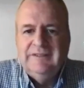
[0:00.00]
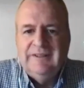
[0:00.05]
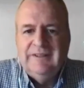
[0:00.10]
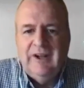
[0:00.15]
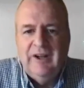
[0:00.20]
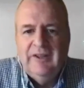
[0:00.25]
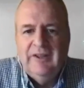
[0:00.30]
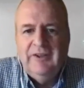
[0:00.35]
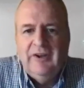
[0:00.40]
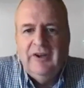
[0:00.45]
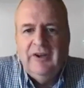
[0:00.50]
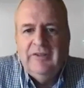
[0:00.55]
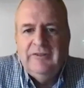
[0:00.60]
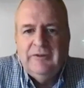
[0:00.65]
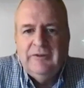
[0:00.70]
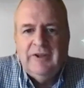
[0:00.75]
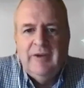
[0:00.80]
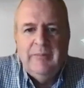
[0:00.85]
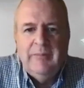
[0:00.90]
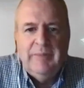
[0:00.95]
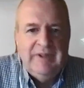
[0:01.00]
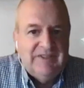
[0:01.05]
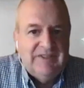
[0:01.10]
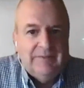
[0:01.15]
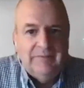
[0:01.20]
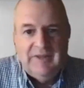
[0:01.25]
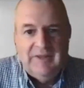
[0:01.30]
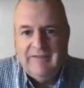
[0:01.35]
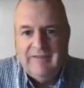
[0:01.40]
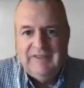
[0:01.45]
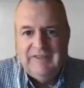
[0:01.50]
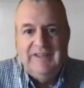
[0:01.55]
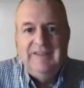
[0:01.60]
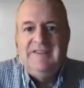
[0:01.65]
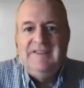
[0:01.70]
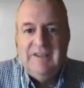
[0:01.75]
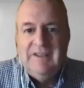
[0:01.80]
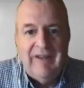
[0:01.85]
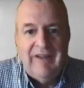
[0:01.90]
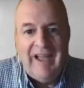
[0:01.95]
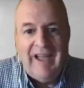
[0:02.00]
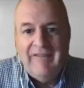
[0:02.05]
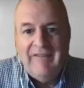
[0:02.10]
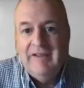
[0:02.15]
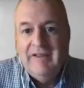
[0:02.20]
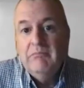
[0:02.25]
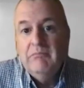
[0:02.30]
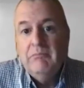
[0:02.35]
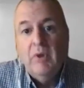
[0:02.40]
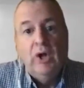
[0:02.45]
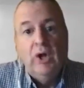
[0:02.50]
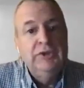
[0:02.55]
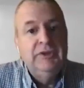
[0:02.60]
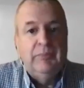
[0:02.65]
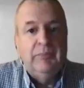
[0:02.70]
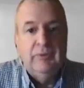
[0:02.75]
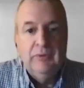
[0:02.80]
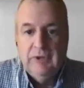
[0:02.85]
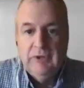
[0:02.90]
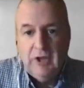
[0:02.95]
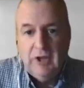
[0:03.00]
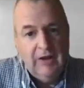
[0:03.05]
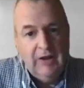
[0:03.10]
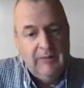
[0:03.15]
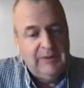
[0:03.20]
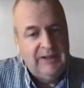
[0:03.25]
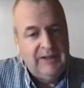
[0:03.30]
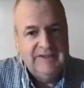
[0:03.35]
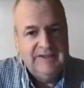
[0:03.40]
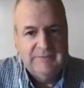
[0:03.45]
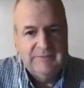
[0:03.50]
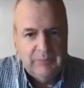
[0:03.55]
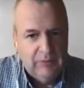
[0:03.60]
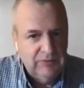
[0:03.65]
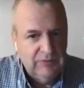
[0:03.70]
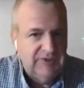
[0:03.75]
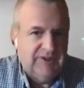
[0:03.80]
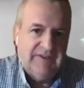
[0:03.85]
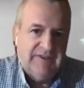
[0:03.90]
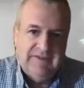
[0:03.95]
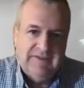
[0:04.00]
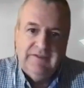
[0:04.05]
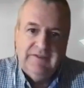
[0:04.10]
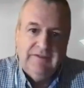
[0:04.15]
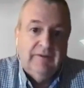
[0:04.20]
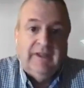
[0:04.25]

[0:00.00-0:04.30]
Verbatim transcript: other, other companies seem to have tendency of having multiple complex processes.